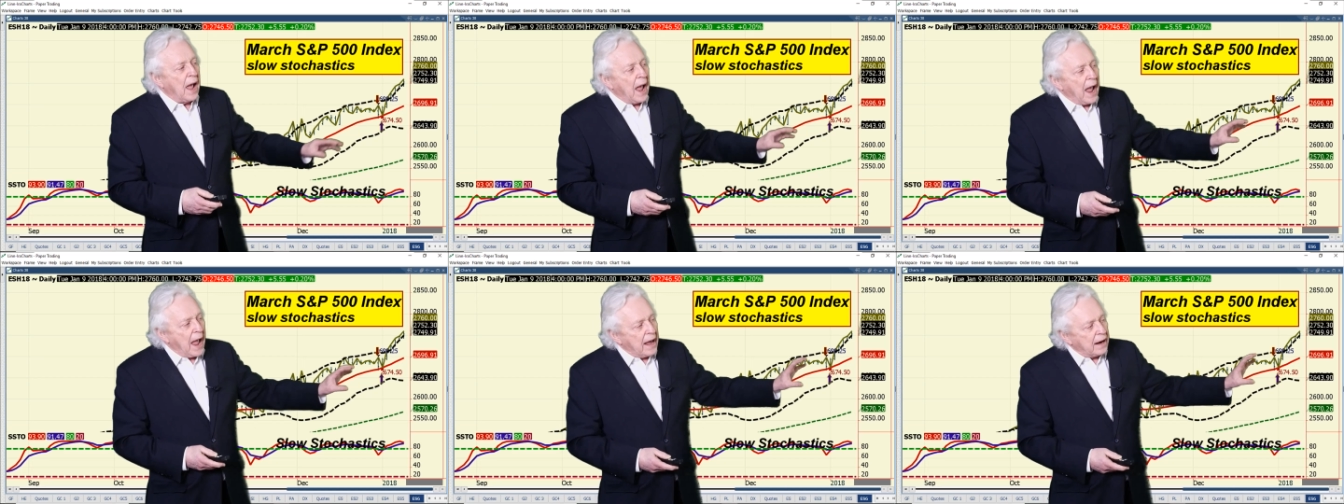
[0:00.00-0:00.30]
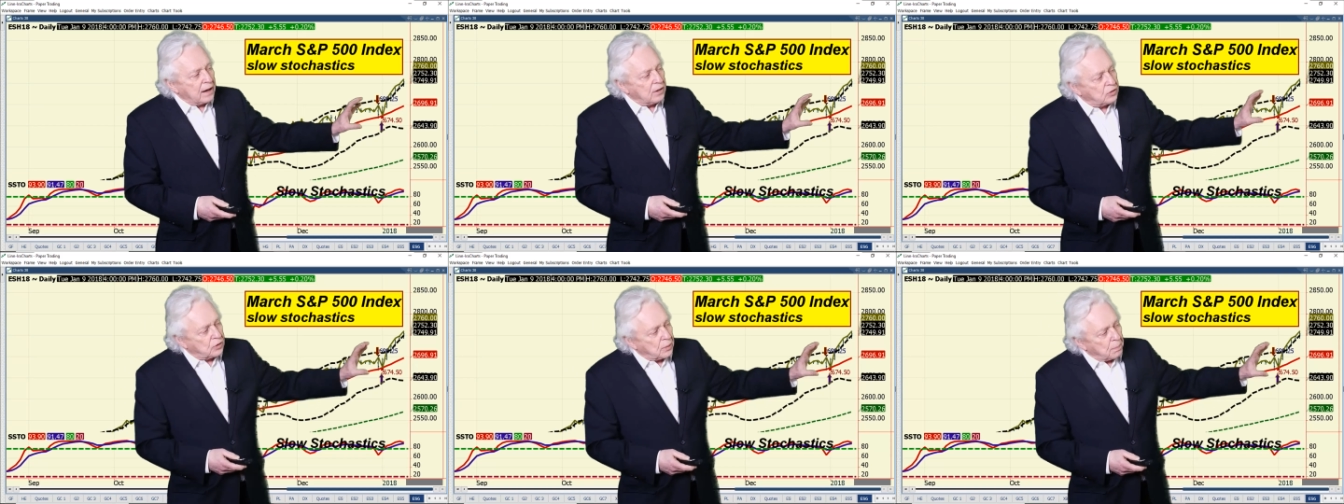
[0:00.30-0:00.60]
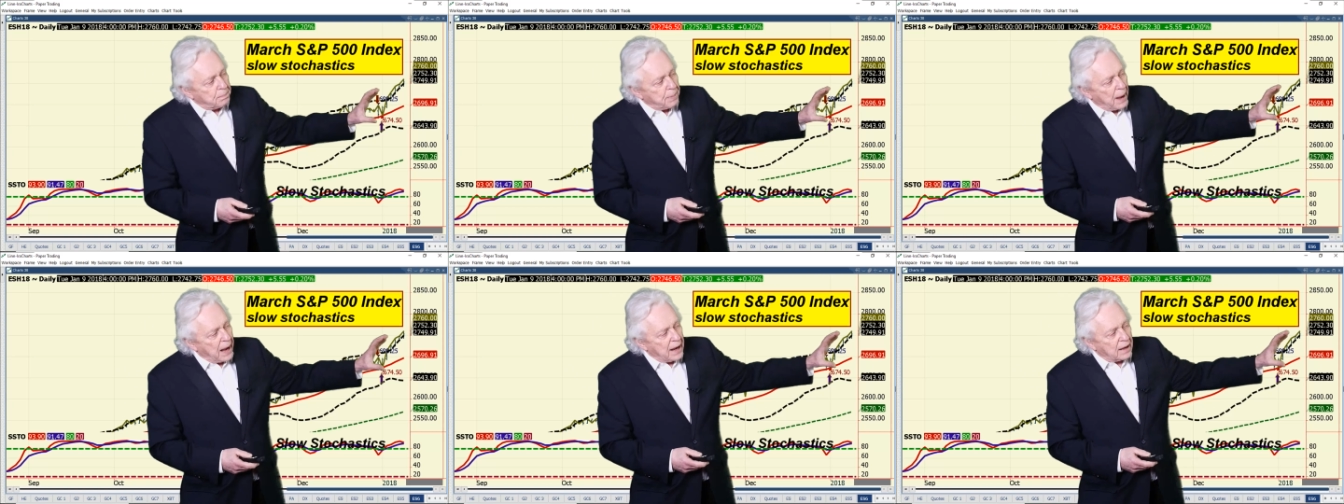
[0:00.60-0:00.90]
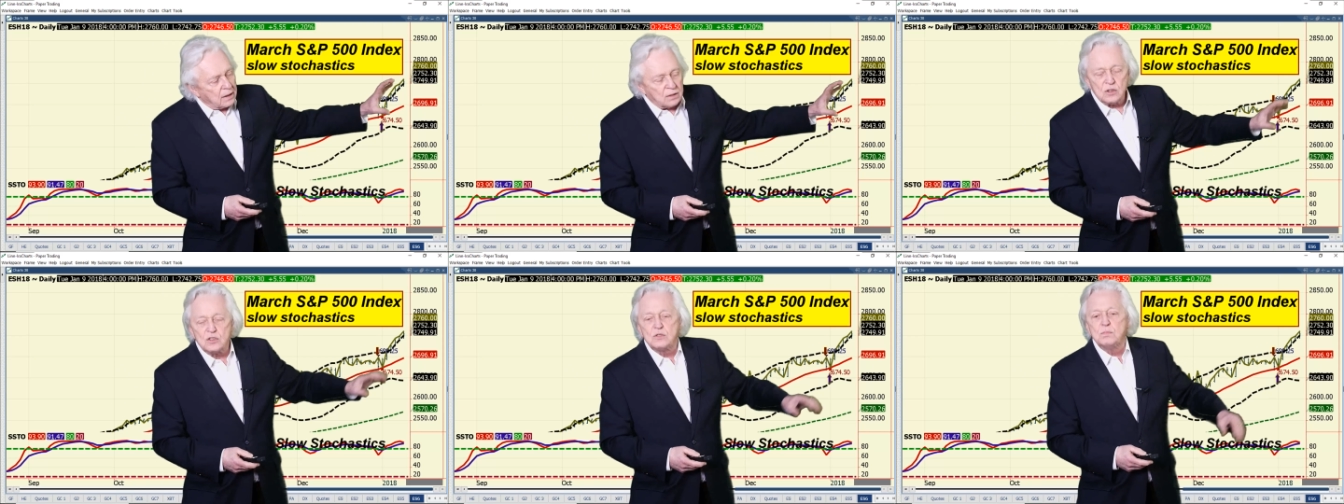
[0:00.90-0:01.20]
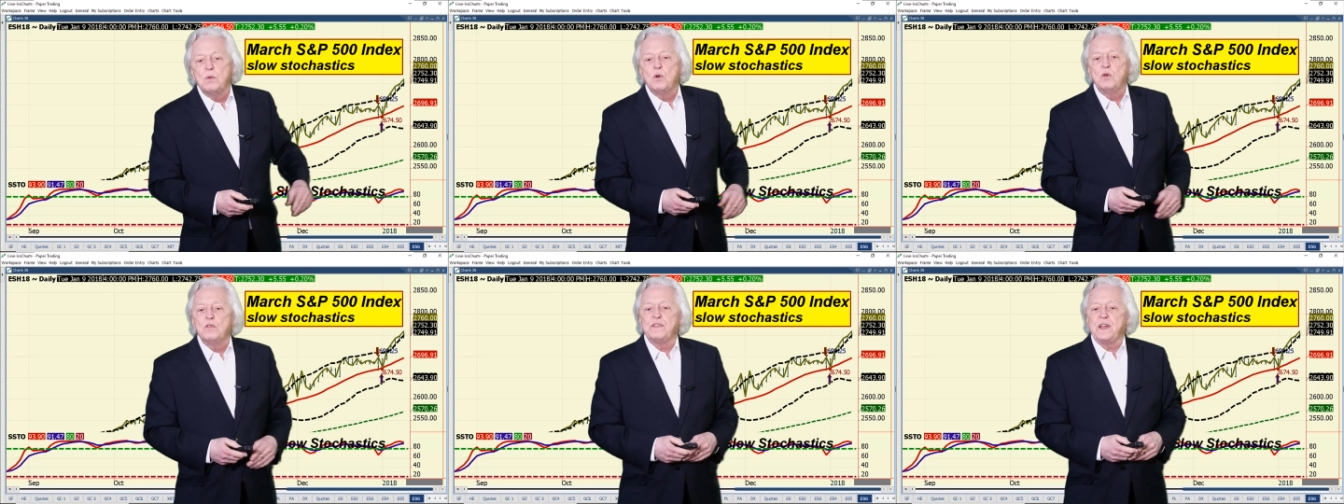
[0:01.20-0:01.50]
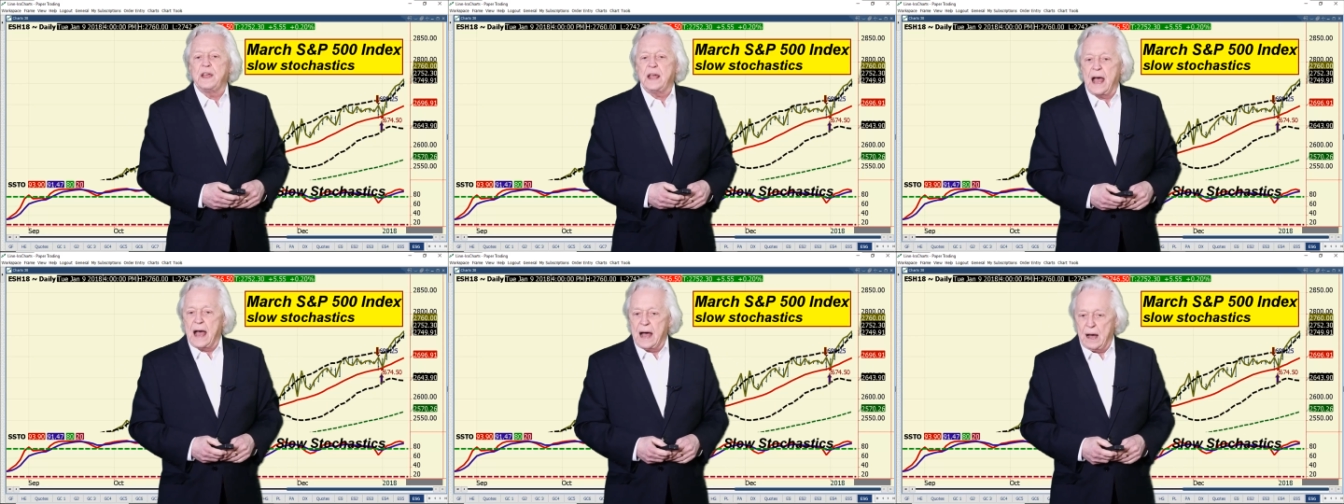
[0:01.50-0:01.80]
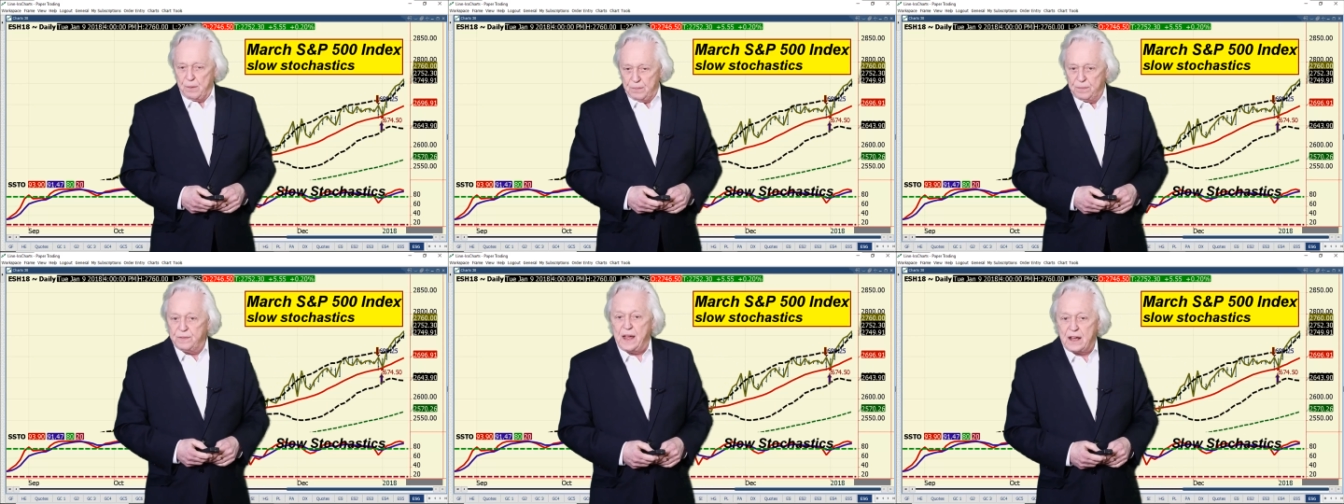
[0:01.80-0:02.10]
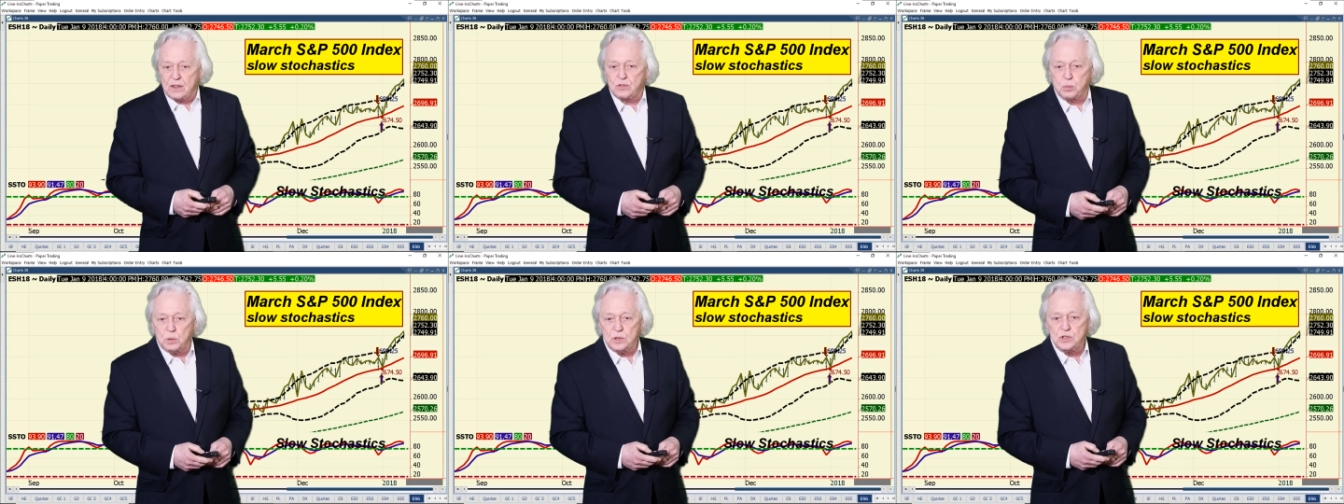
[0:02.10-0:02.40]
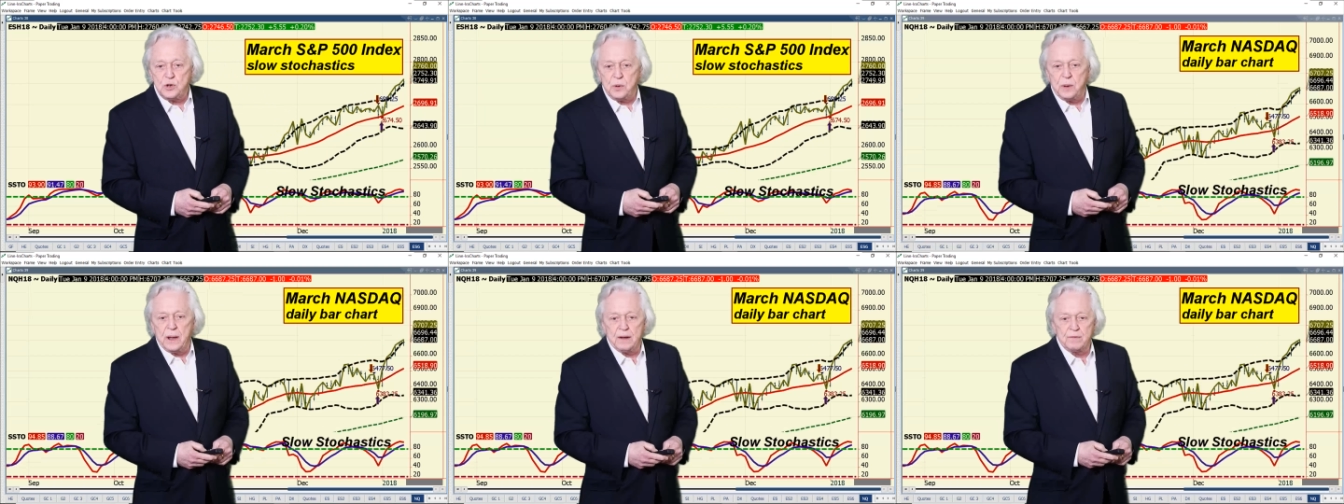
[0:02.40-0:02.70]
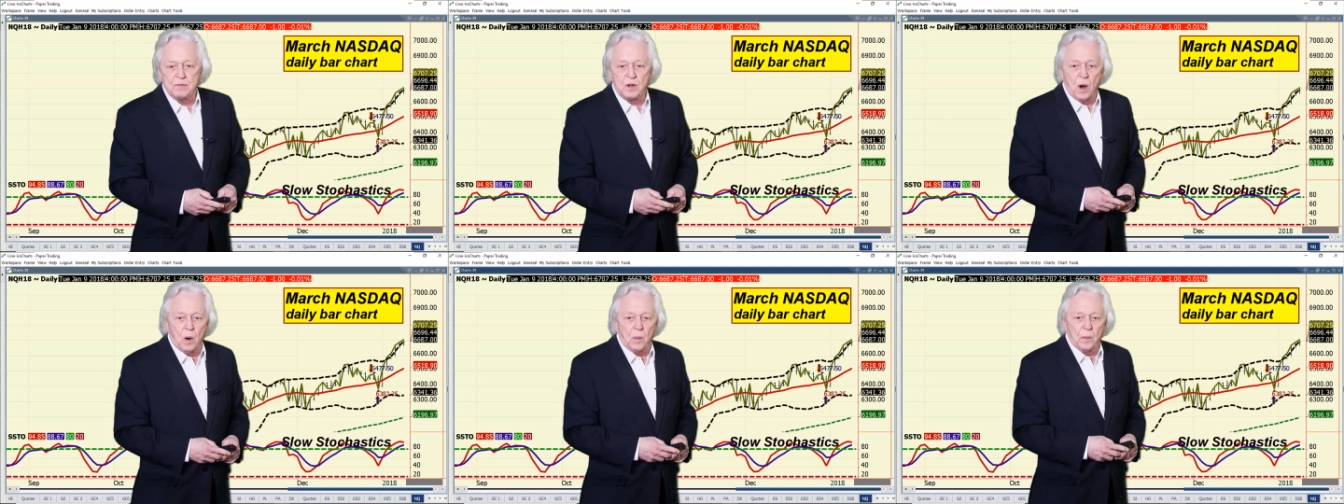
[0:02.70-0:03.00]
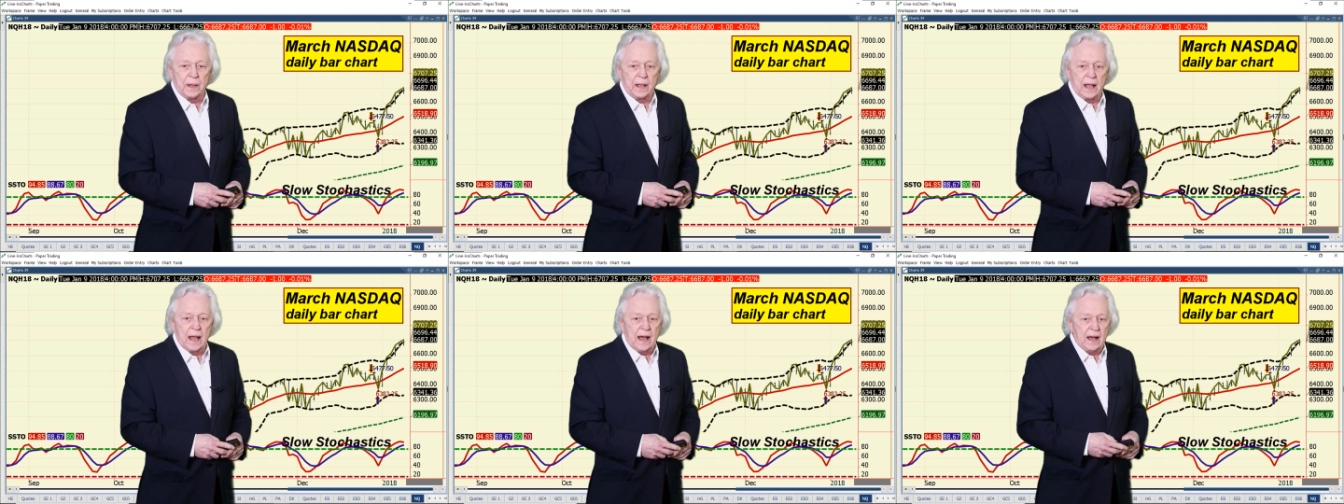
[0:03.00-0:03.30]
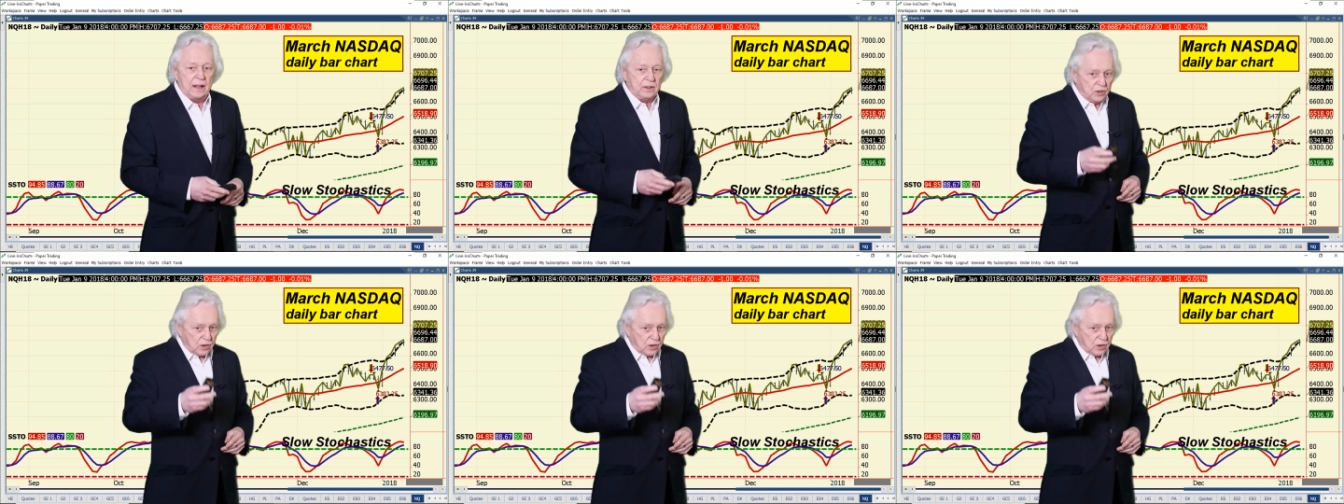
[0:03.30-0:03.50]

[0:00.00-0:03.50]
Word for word: And as the band is moving out, and that's what you have going on.